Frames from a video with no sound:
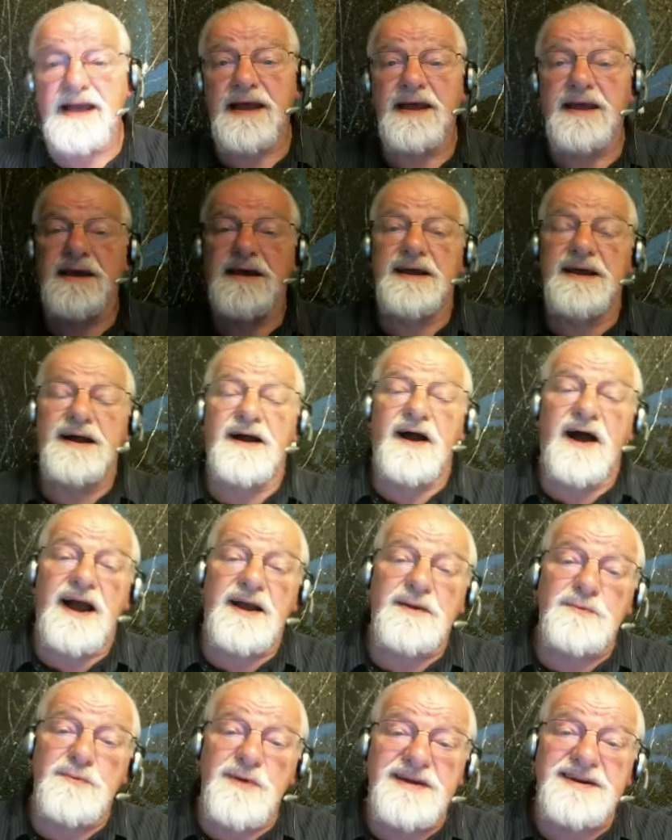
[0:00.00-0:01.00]
I,
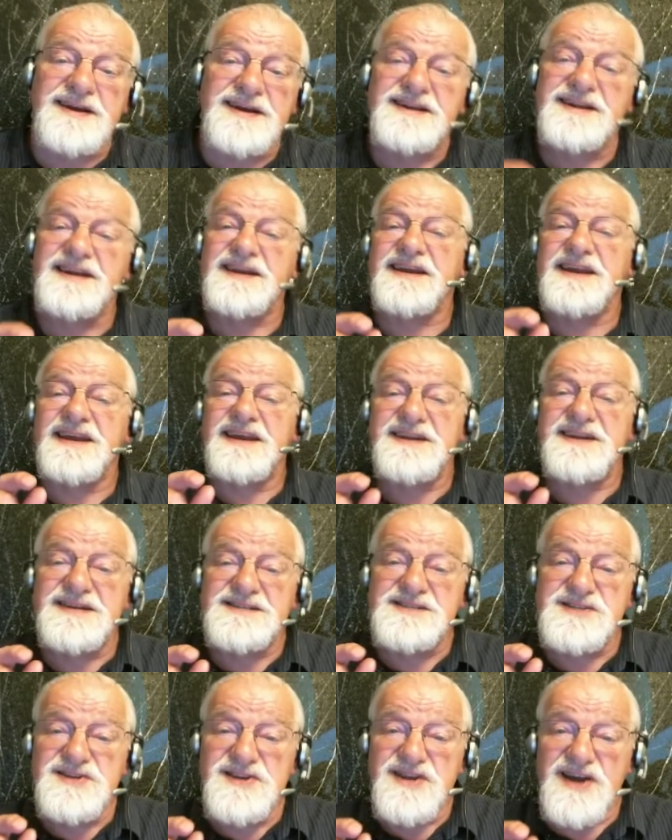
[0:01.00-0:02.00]
Ironically, it
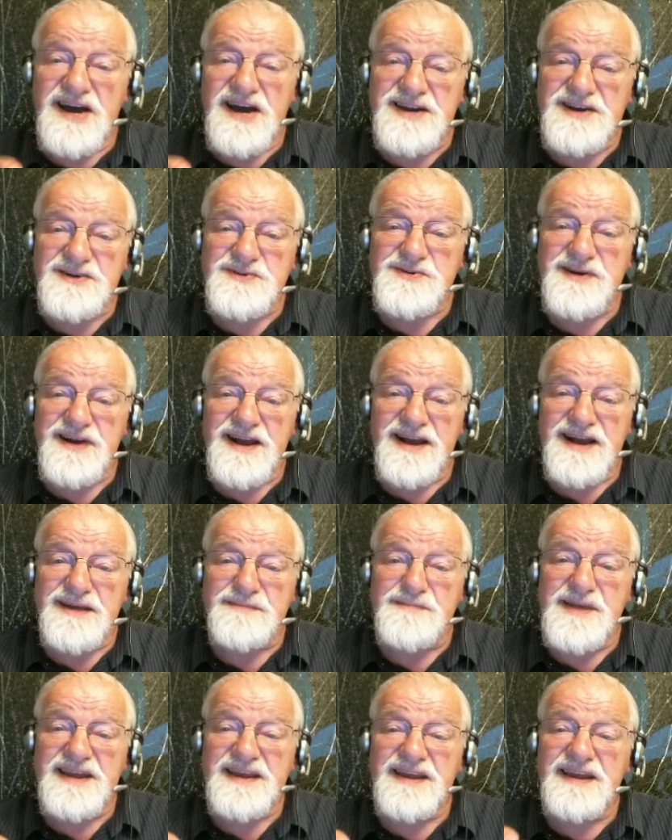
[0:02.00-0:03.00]
is not a
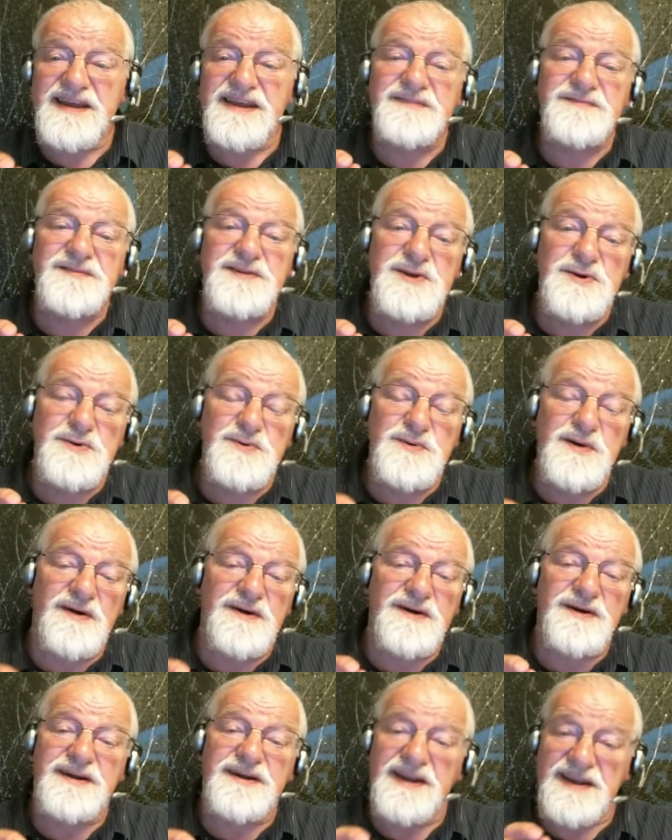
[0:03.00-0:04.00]
crime if you
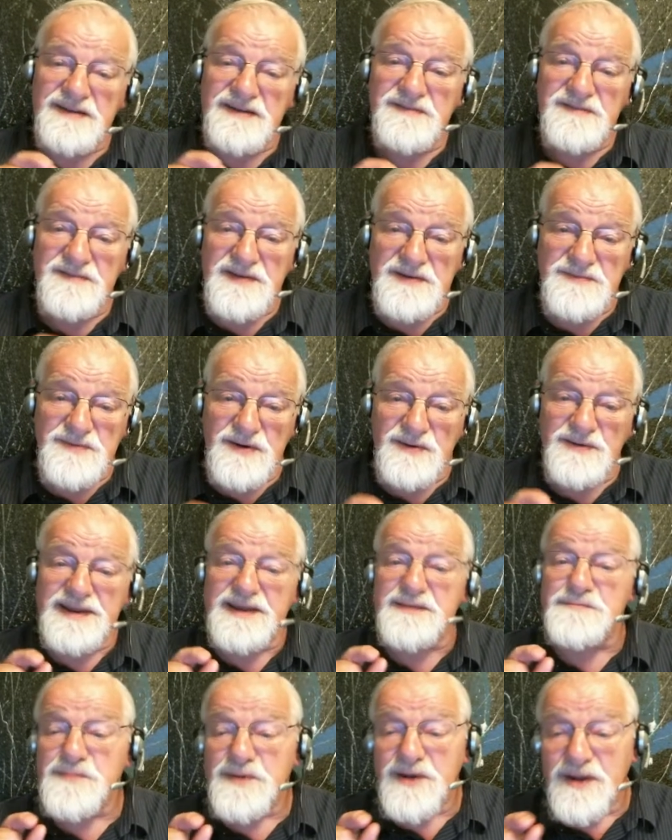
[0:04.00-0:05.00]
are a federal
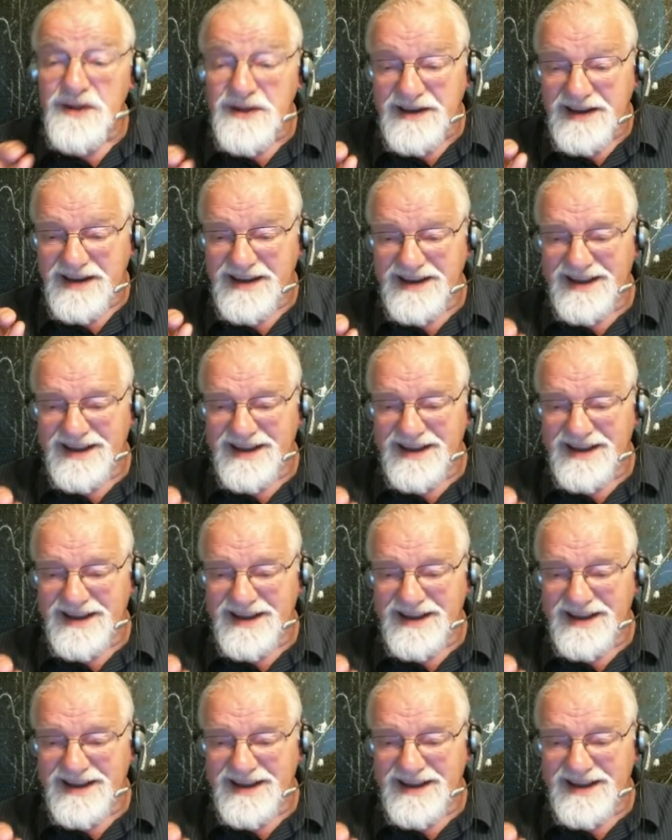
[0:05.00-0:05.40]
employee.